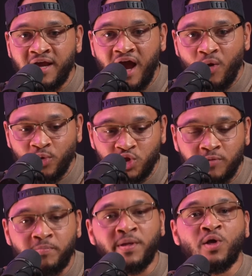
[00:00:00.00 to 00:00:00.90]
I want you to
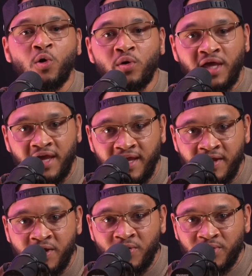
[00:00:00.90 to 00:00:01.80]
be okay,
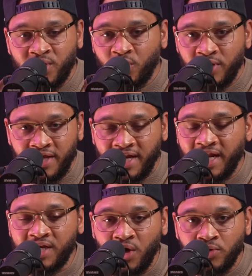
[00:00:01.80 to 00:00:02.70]
and I
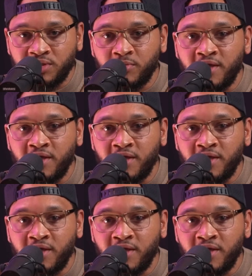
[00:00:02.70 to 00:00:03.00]
know it's